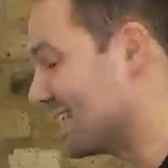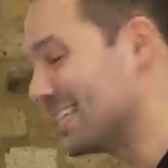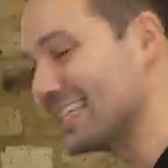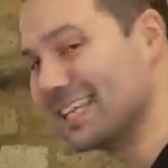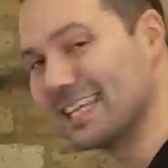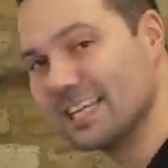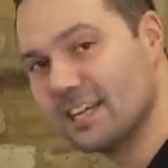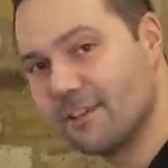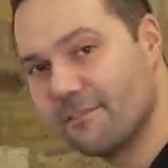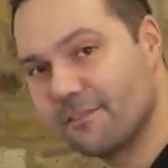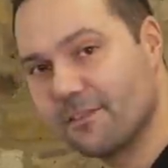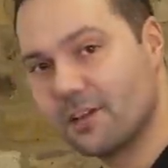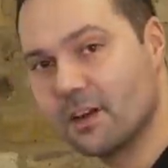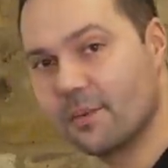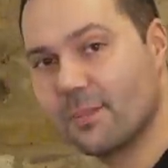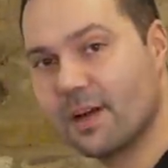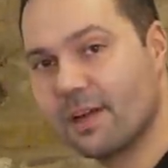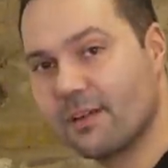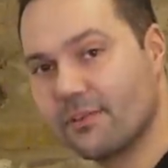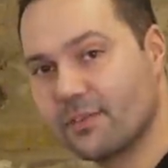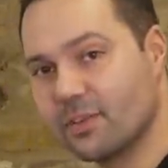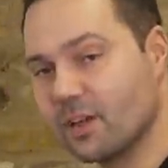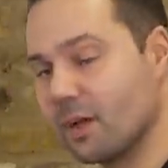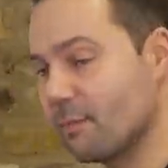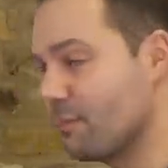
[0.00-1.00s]
a significant
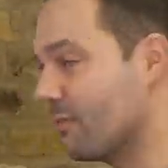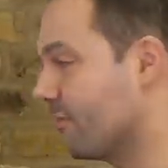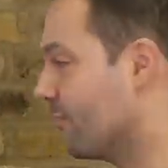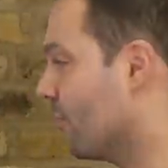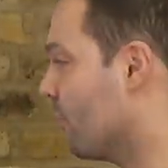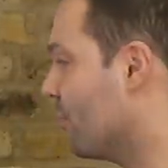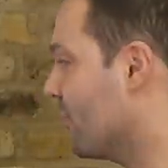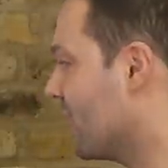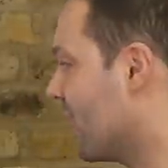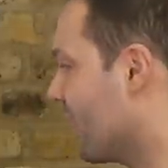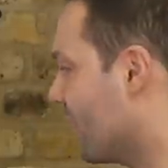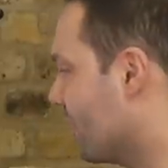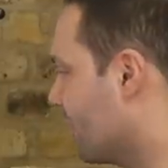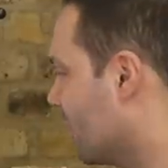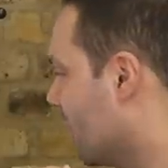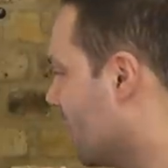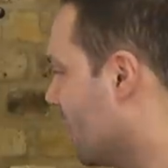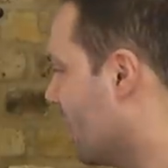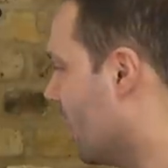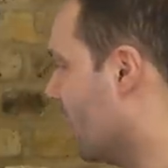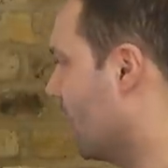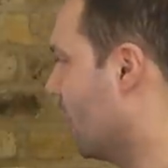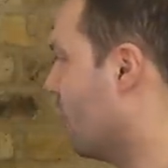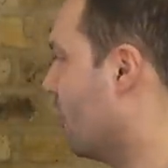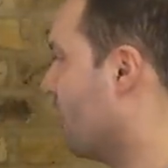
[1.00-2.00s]
amount of time before we have
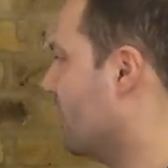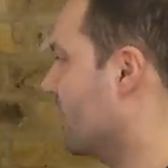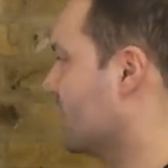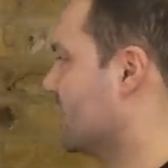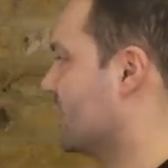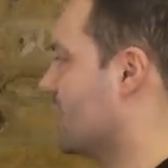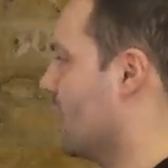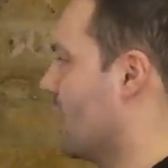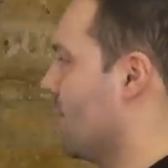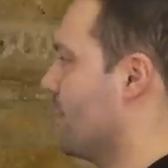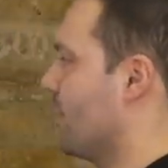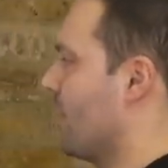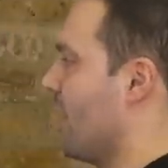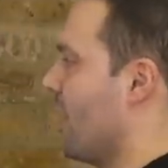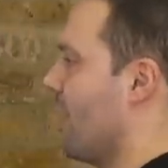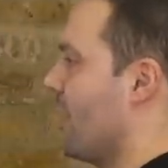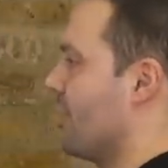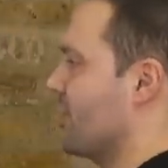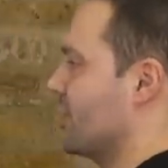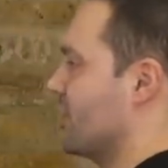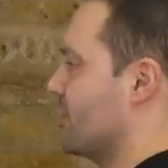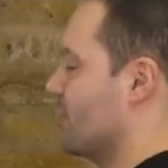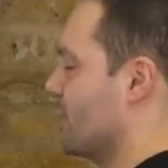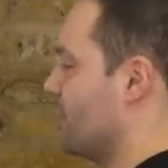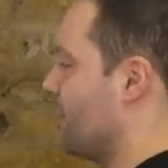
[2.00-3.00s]
a longer term
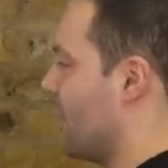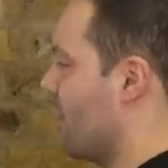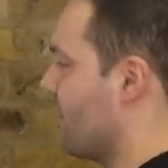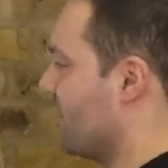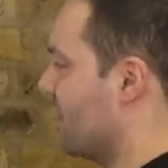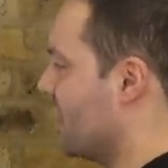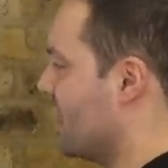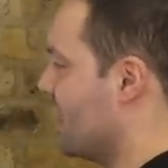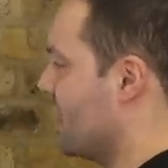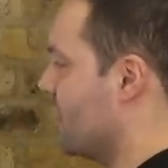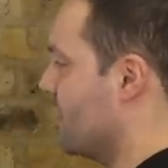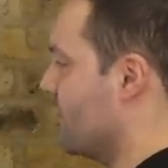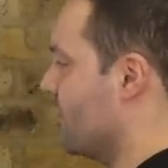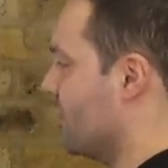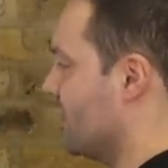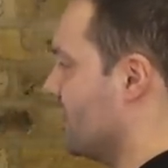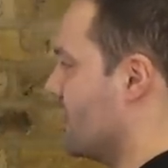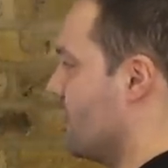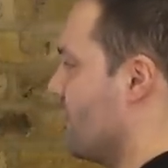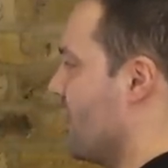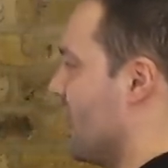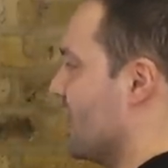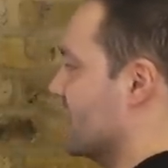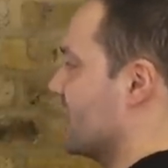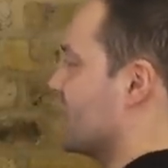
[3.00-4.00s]
partnership with both the EU and the
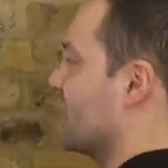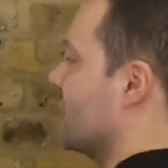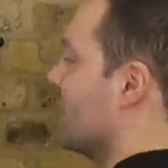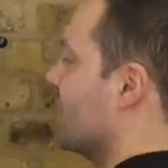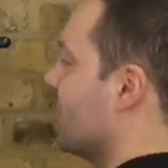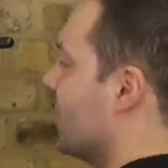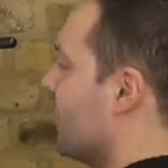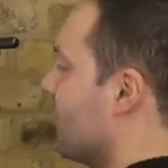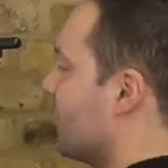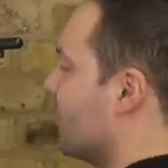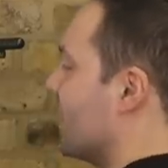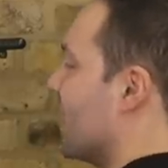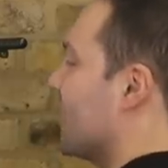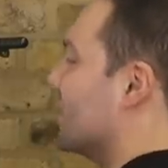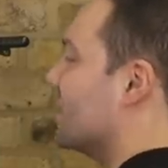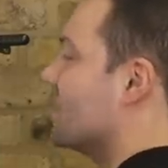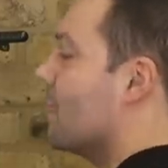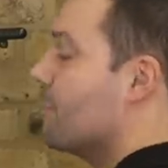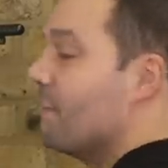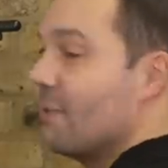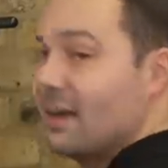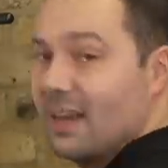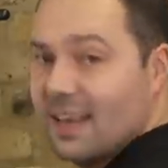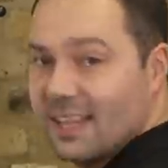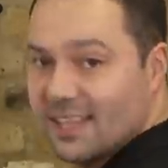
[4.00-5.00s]
US. There's
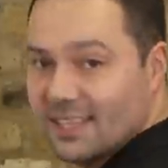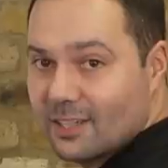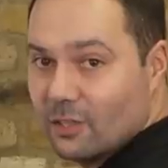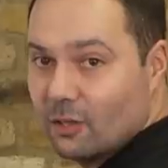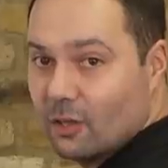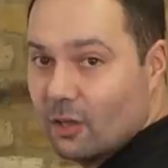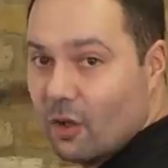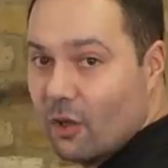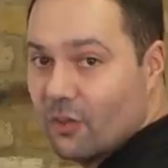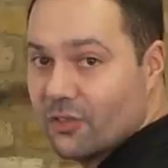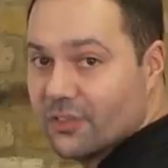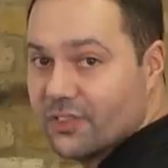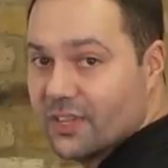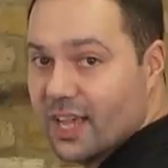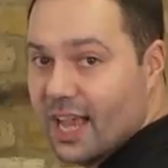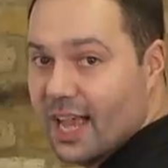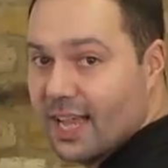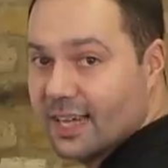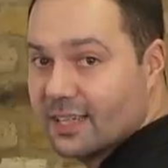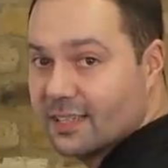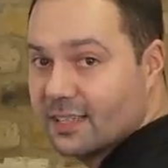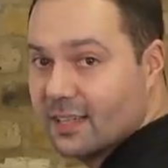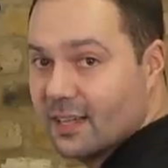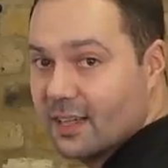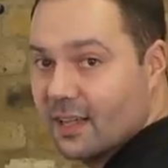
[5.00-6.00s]
the political
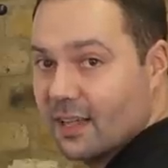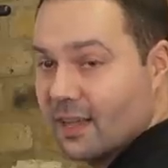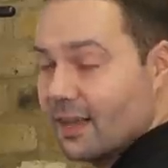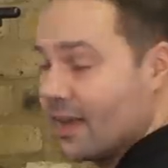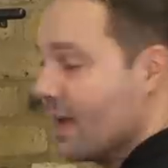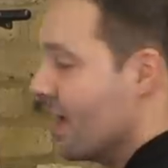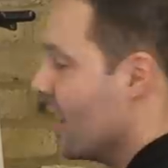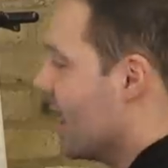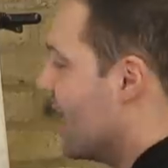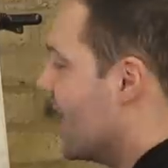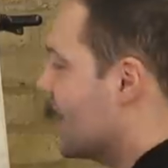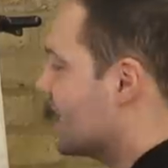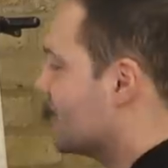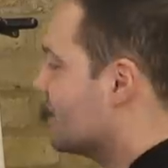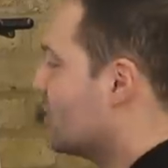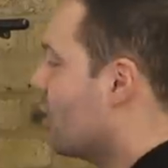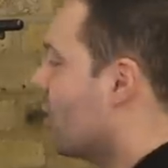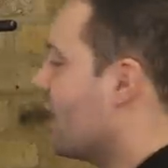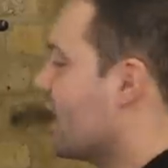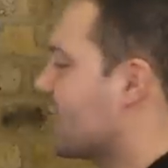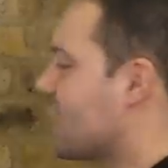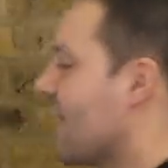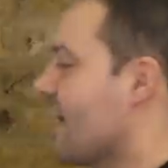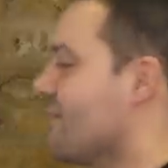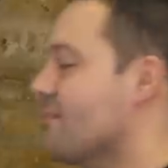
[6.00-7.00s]
context. It's not
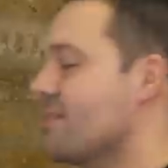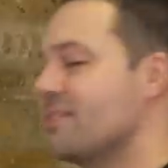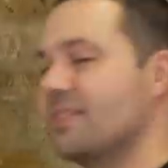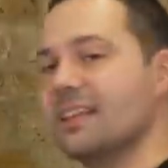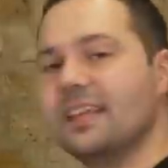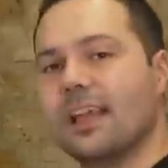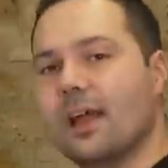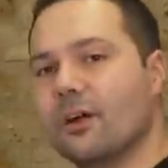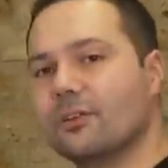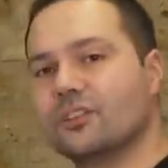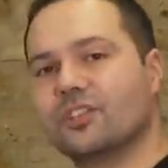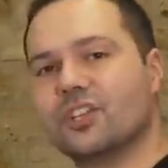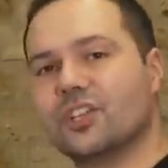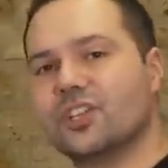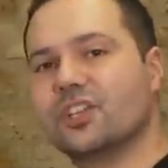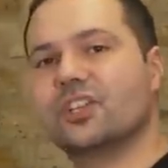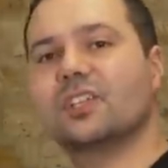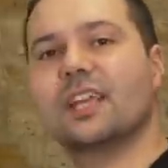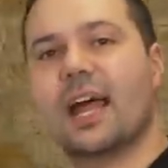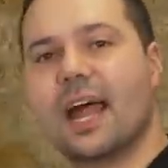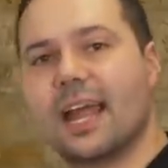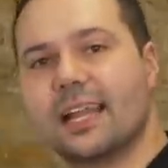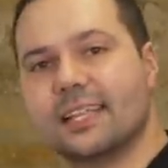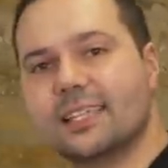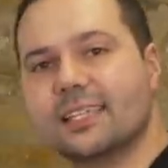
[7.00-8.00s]
like everything else just
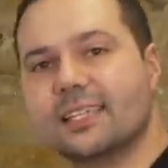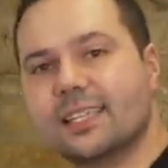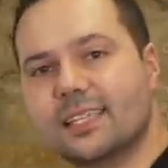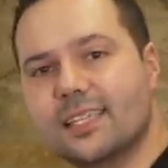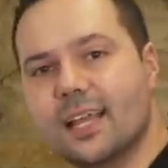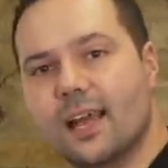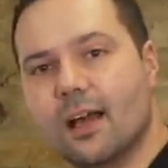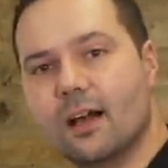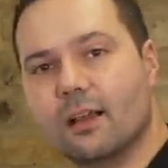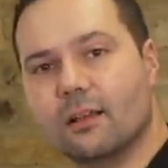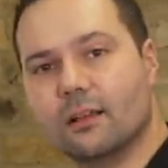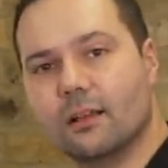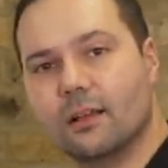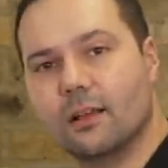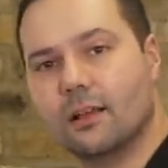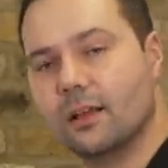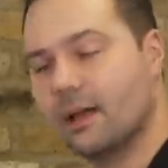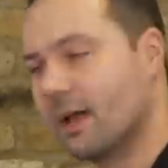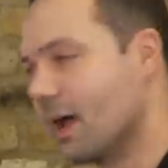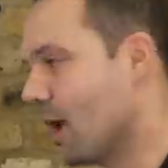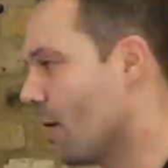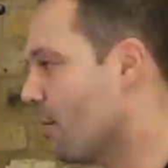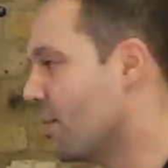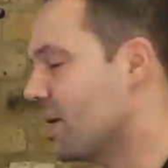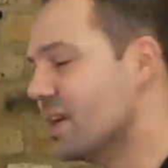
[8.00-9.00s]
stands still
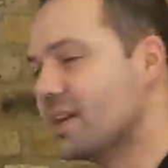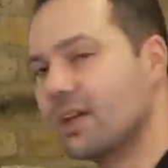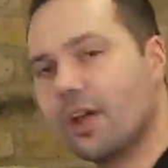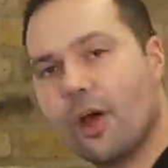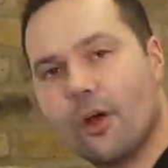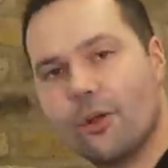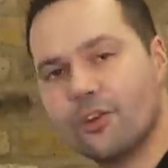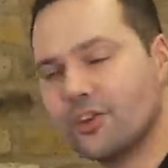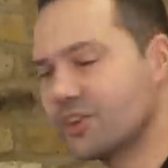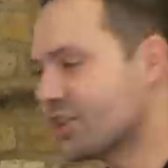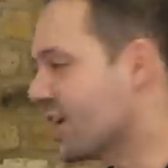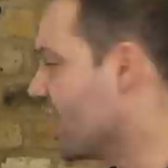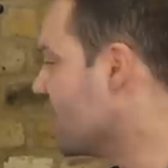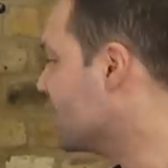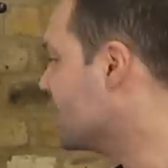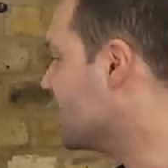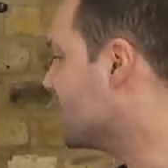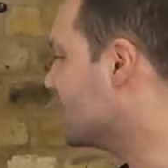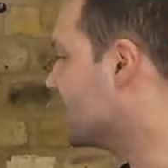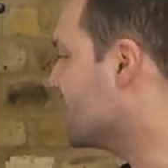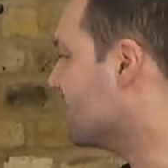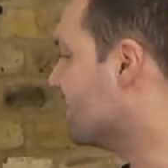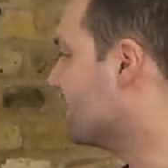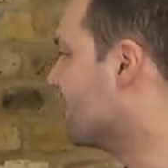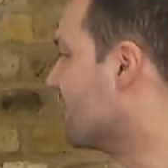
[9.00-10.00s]
and we negotiate
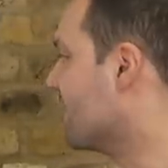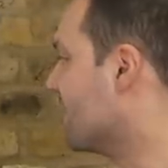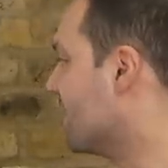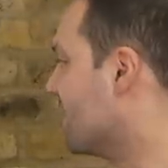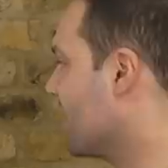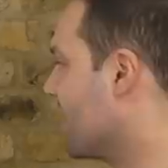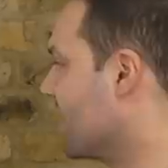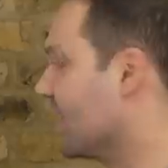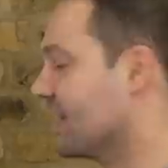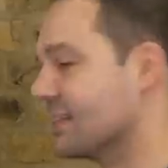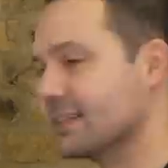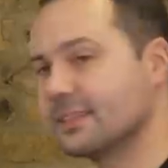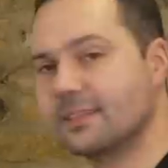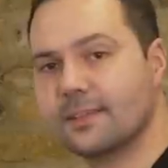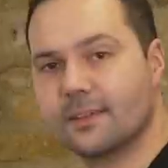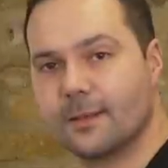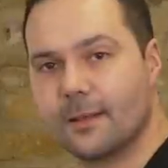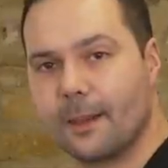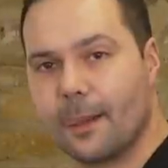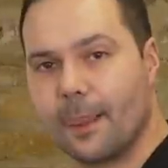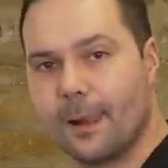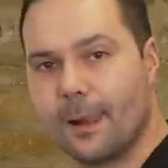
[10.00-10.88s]
these different things.